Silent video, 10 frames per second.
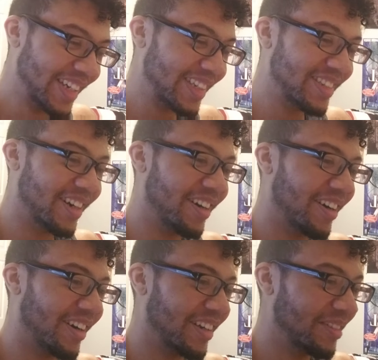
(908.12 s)

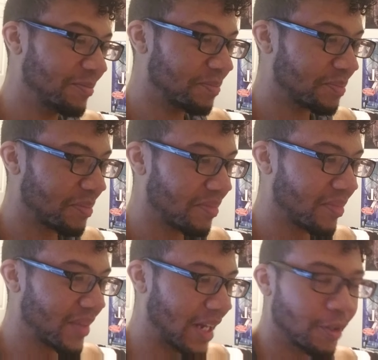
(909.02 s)
God.
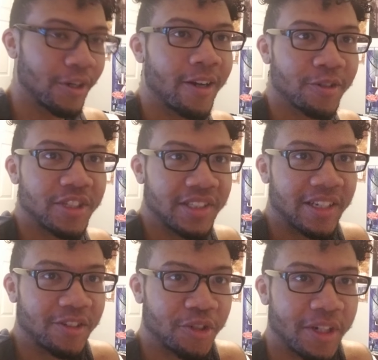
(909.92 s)
I know, I know she's
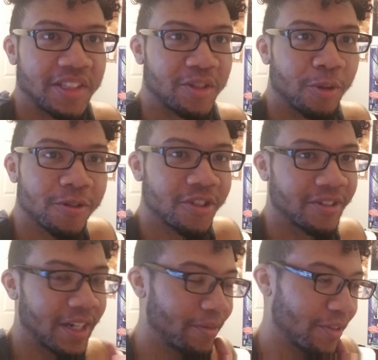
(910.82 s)
like a trained soldier
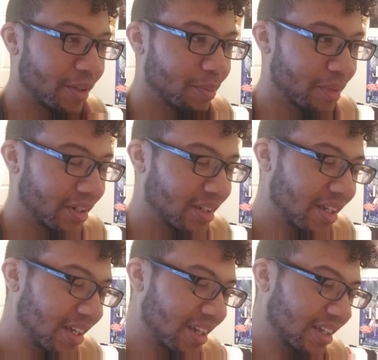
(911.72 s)
and everything, but
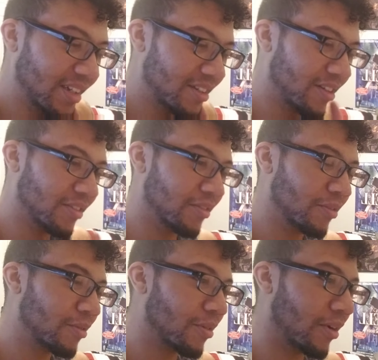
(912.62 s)
good
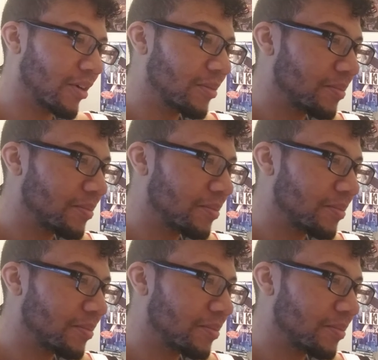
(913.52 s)
lord.